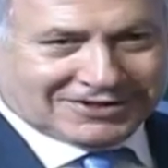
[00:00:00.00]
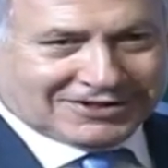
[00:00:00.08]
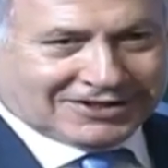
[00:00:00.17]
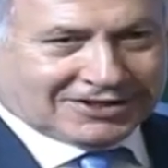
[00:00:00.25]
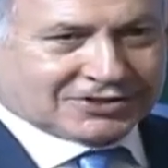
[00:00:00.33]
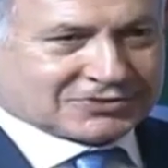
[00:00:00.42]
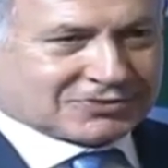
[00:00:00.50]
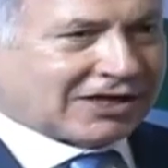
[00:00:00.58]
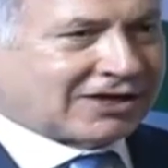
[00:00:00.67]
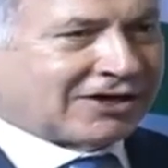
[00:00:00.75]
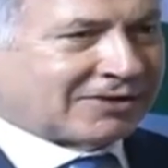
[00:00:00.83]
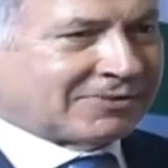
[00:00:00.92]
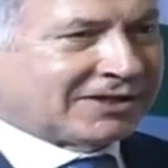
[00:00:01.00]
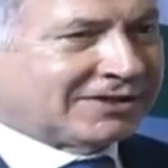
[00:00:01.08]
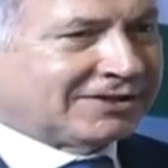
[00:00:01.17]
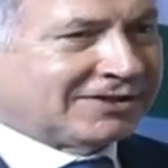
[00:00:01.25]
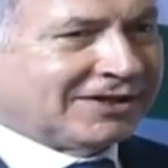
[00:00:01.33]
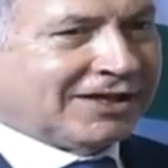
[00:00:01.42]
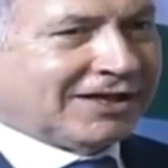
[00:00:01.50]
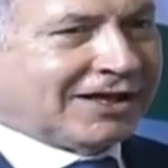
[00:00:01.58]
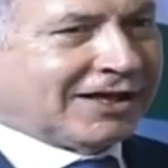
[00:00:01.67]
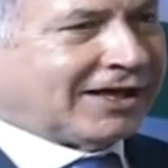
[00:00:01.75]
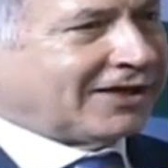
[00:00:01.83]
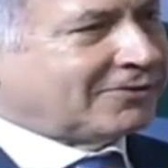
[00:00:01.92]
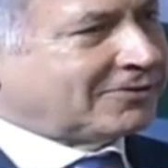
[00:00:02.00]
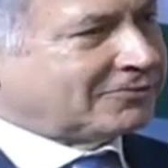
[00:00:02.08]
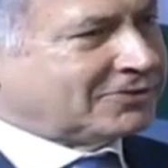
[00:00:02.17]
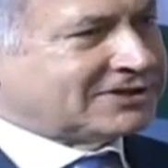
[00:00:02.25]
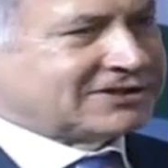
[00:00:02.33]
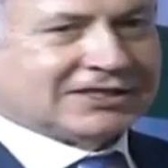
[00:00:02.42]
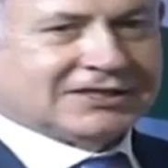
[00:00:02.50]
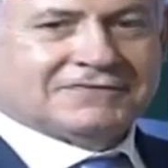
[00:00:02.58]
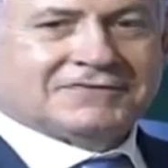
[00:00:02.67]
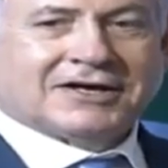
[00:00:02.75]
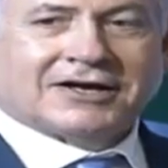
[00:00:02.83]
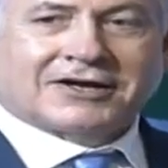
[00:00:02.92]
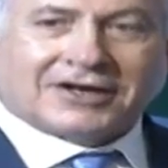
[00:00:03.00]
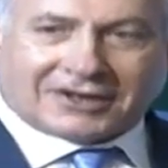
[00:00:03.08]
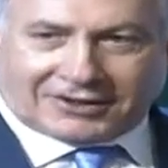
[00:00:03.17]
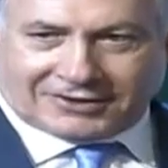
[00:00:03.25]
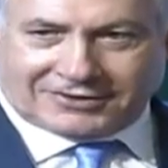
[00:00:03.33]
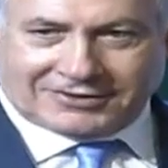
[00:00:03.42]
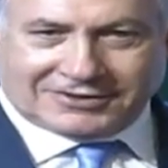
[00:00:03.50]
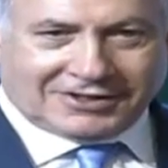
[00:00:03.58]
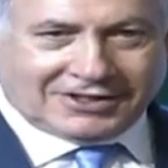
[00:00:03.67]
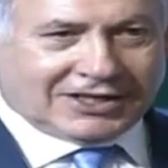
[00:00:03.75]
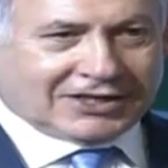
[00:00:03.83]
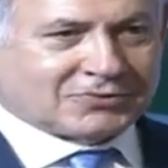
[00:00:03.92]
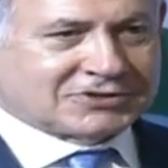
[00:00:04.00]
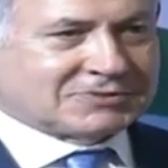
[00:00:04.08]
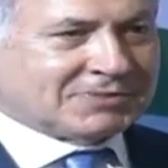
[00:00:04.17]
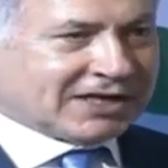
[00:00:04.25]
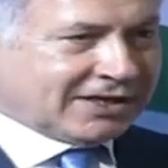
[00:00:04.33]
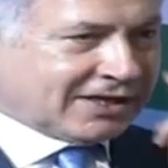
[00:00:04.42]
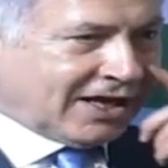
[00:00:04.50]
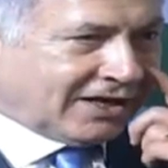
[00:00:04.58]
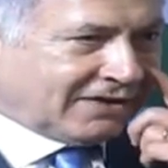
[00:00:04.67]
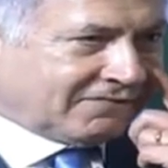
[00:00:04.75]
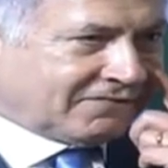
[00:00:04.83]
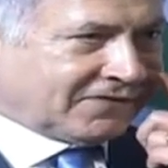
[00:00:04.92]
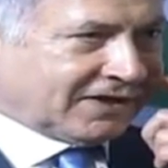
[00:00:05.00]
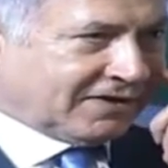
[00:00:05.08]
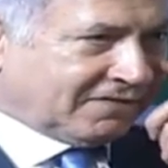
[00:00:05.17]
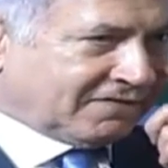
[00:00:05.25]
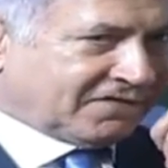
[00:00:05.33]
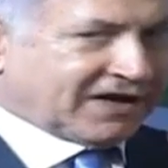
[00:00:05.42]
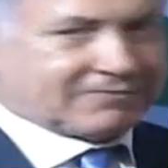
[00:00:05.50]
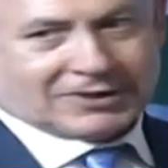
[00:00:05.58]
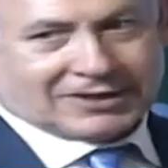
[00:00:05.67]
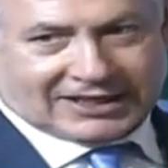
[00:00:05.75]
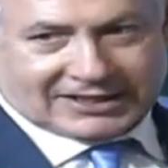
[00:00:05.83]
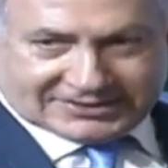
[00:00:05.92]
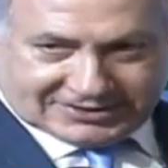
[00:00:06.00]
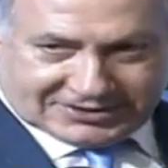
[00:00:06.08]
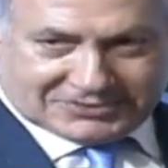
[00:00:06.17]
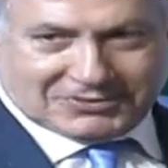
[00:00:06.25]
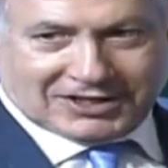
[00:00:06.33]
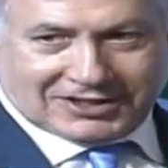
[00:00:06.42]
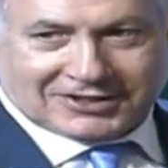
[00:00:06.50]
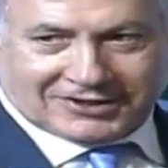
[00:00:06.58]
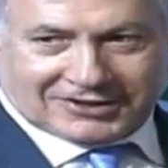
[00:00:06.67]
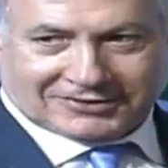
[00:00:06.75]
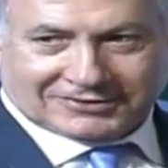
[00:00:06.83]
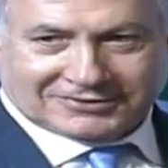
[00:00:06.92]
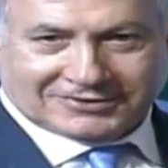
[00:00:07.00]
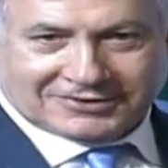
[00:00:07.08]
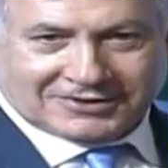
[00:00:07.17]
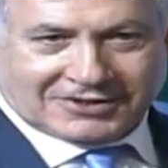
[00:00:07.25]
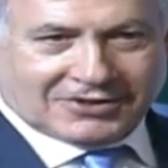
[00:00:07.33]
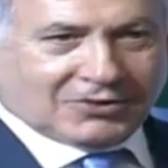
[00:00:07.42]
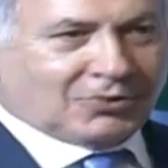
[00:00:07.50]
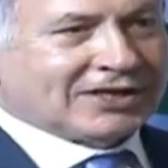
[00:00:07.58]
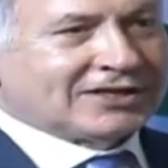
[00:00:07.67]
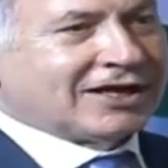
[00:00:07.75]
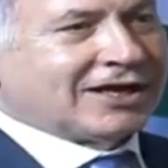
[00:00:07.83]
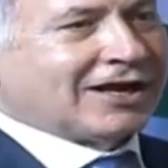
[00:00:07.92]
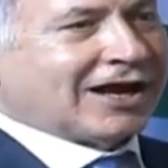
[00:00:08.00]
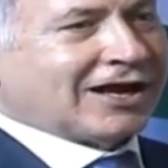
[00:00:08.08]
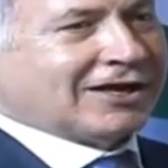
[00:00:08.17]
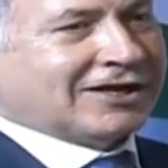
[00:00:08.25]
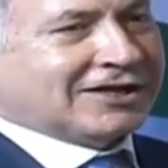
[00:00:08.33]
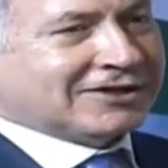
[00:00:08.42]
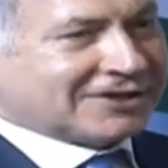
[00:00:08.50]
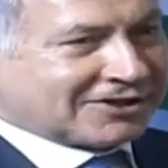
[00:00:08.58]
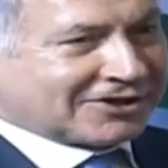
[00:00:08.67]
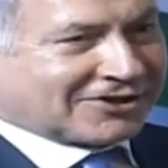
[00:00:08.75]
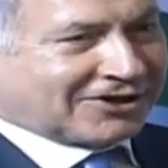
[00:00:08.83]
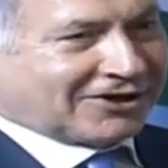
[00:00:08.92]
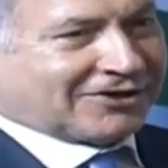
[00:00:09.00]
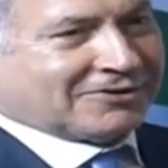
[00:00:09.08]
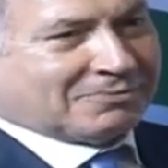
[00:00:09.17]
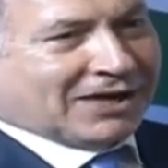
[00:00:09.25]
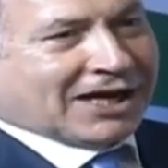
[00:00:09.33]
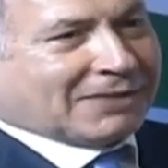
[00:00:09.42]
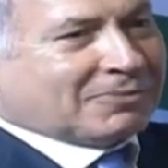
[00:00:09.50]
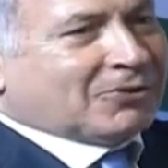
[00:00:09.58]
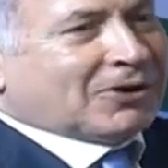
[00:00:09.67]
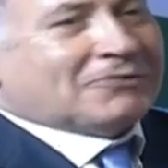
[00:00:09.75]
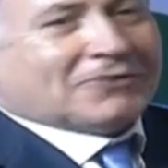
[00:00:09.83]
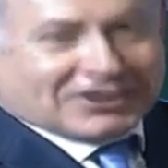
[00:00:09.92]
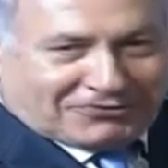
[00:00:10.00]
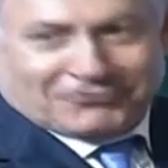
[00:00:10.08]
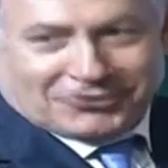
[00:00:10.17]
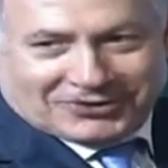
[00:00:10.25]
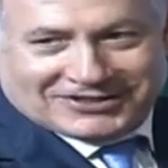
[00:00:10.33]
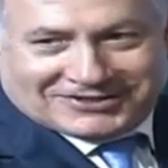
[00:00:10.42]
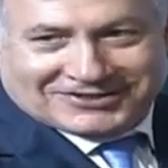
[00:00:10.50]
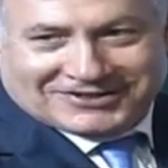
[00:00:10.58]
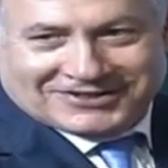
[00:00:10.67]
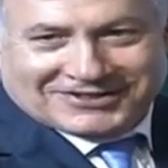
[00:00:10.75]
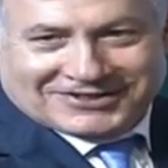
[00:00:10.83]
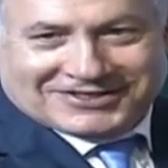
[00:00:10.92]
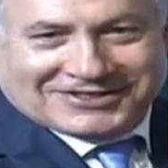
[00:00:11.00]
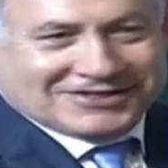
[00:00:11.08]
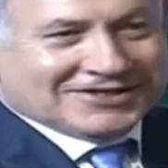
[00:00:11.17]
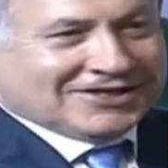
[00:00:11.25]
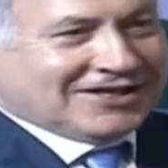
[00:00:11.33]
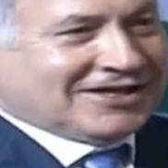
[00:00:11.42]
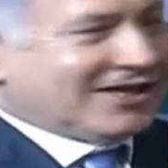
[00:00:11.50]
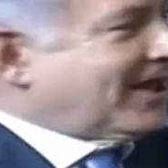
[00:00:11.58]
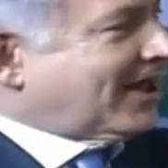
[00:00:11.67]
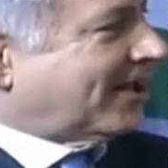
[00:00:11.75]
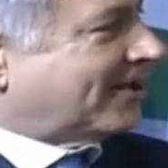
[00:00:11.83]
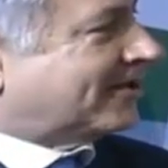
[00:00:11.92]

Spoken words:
in the Israeli army, I received a car. It was made out of fiberglass, an Israeli car. One day I leaned on the car, my elbow went right through it. And